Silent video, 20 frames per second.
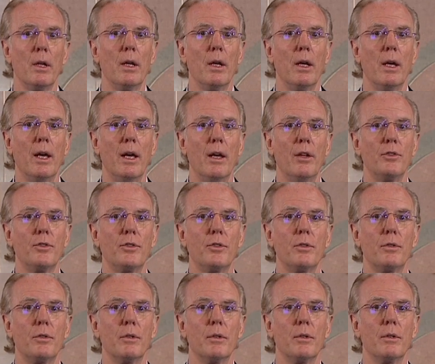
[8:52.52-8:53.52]

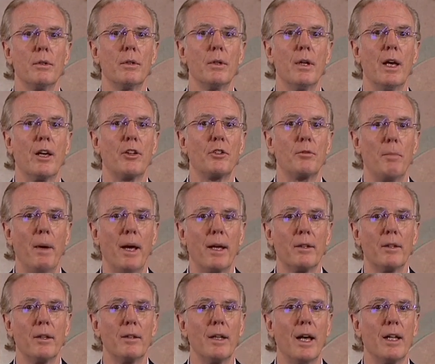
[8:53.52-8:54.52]
is
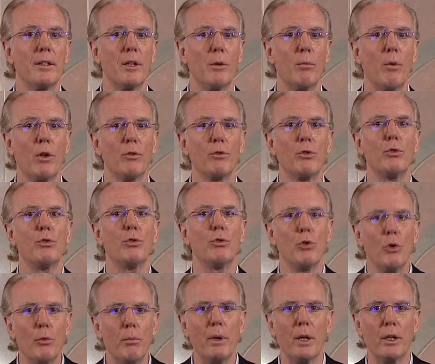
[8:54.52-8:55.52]
expected at around
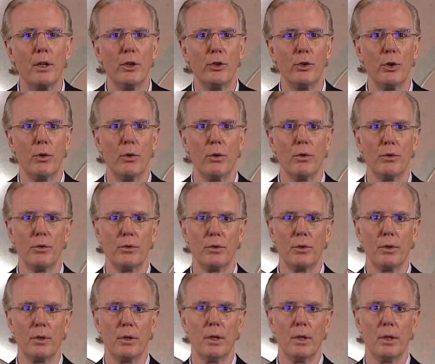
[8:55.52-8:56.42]
2 billion euros.